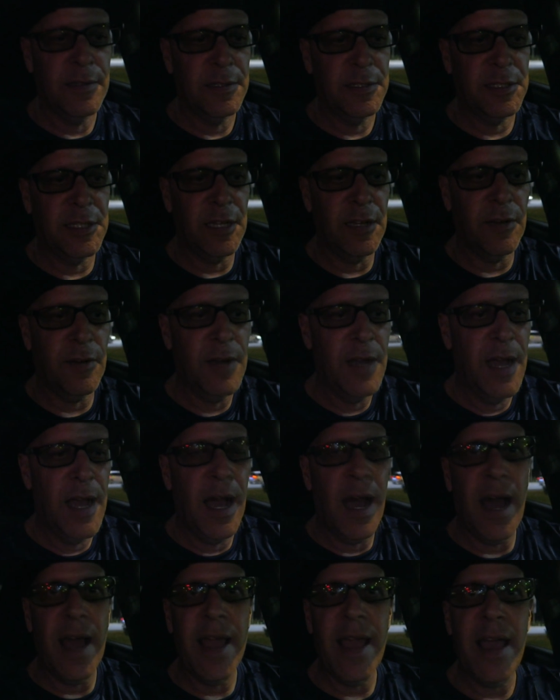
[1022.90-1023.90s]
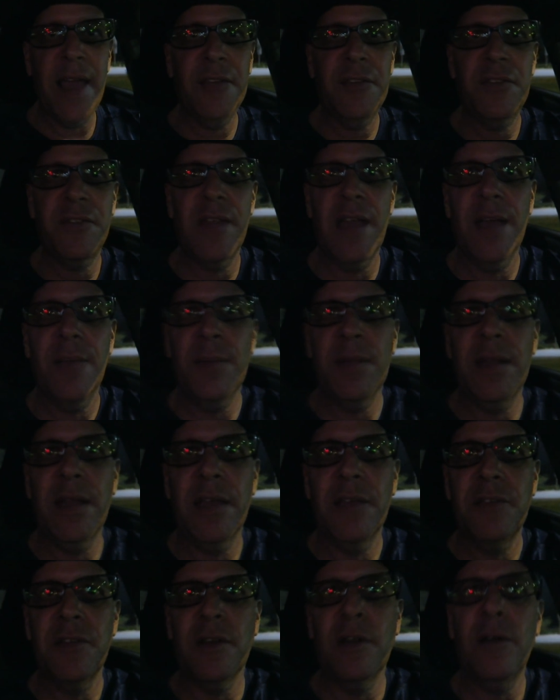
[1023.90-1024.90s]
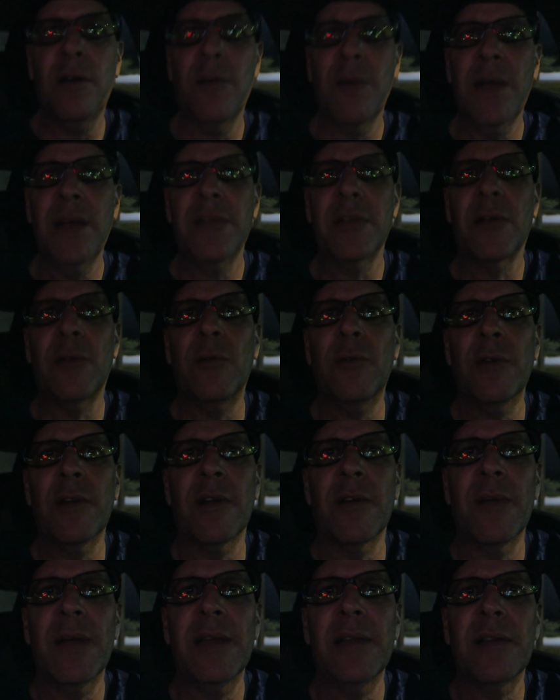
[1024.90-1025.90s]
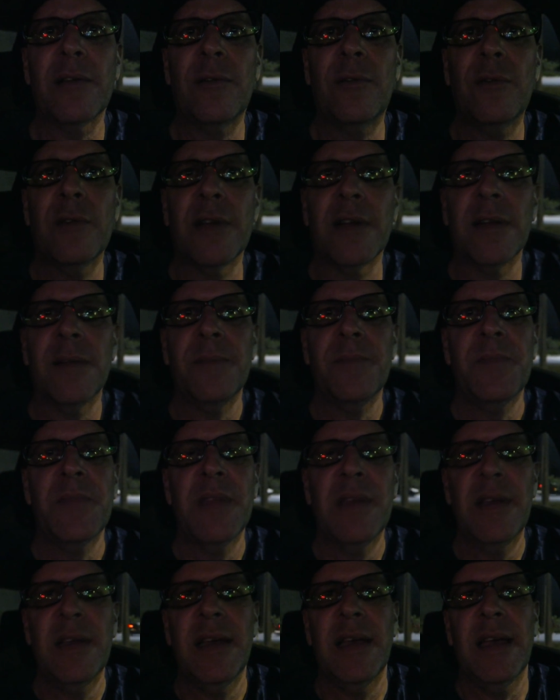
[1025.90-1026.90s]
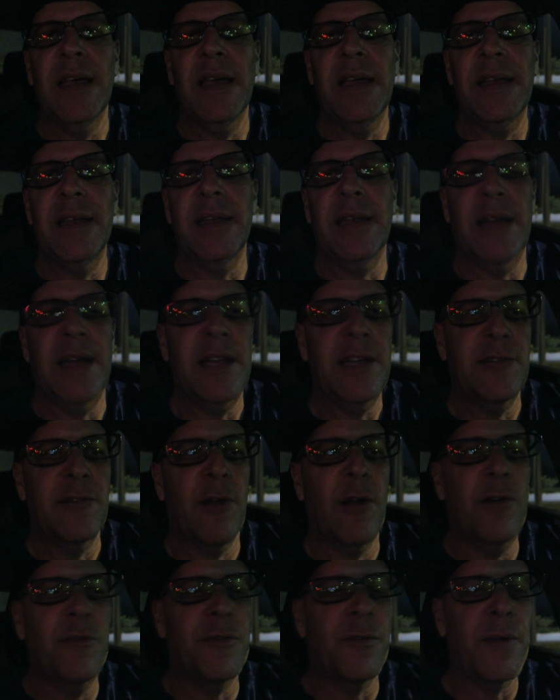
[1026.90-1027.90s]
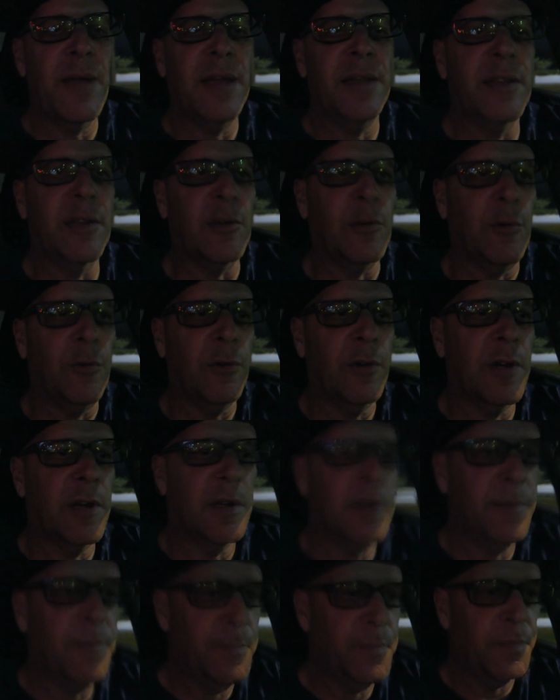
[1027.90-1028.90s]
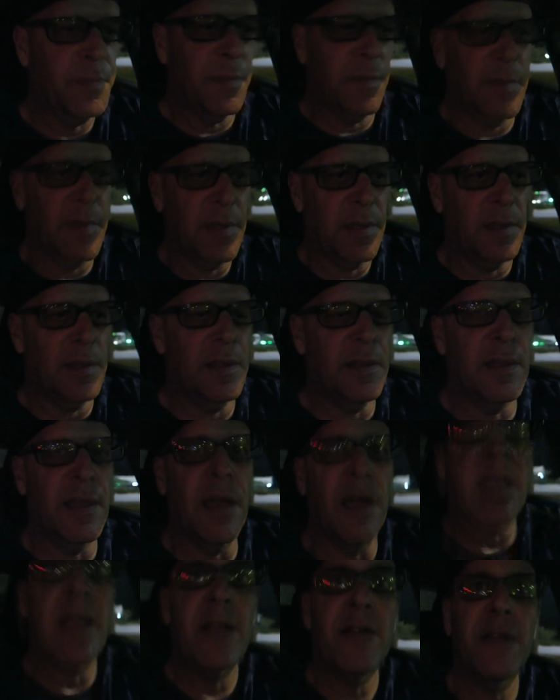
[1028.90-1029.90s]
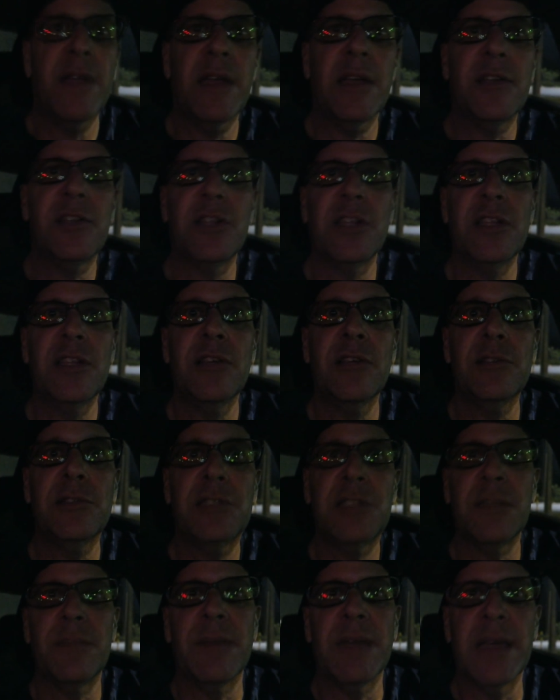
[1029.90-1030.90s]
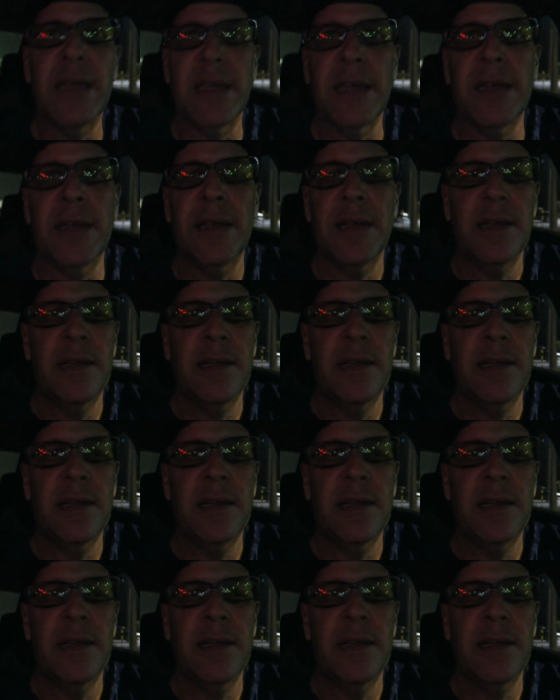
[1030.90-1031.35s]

So I asked them, and they said, oh, around the corner. And I drove around the corner, the area she used to be in.